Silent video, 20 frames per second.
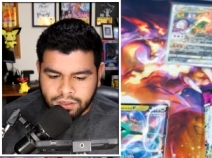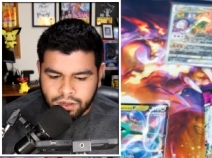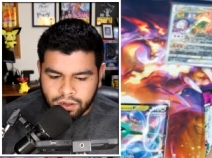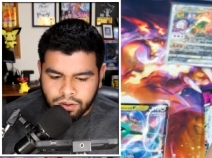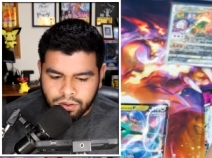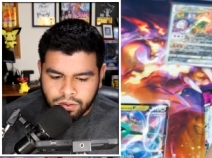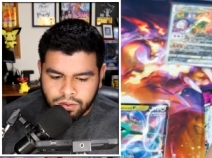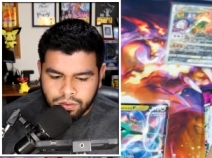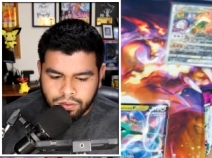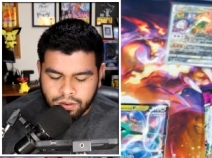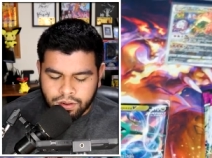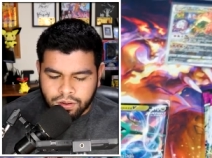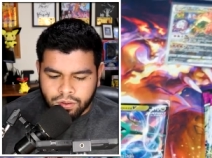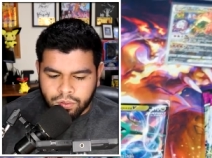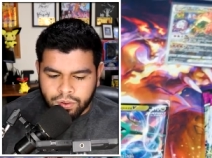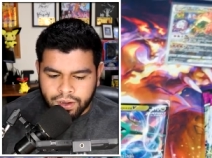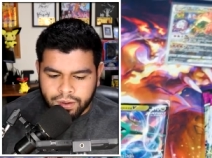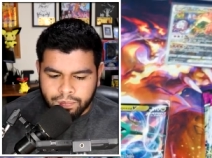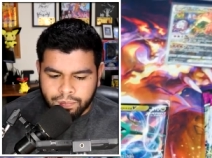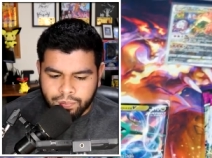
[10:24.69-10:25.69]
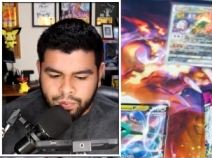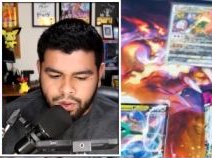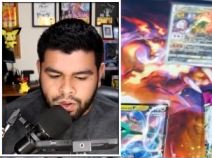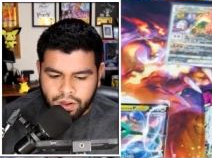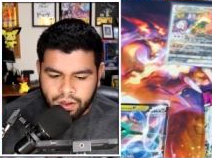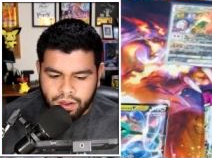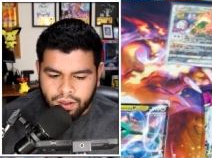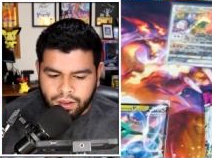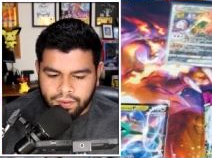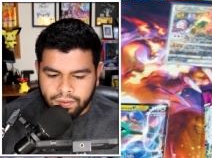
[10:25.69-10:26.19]
Toad,
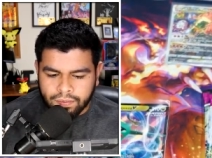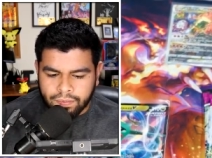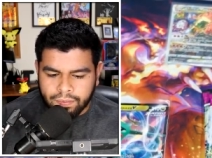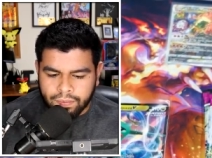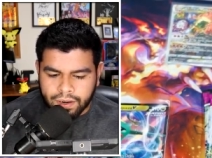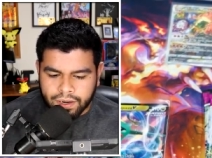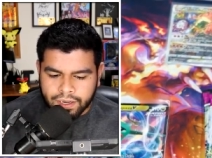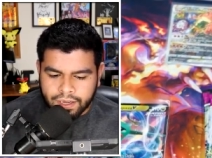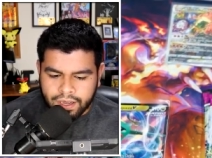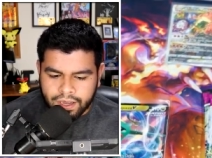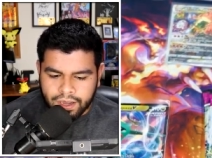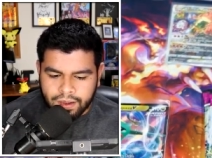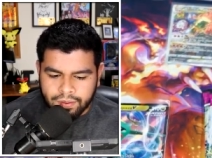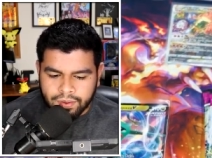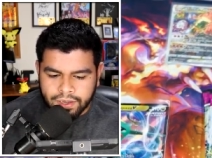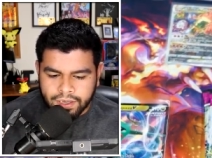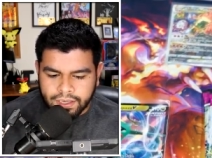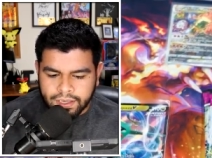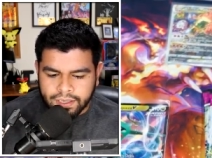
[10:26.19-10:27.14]
Quickball, Mudkip,